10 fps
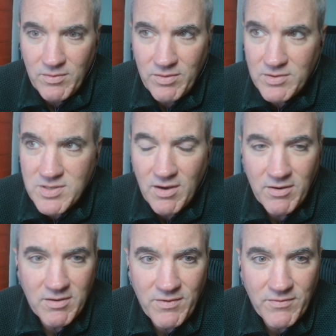There's
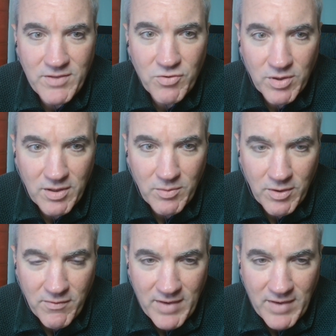150 trillion worth of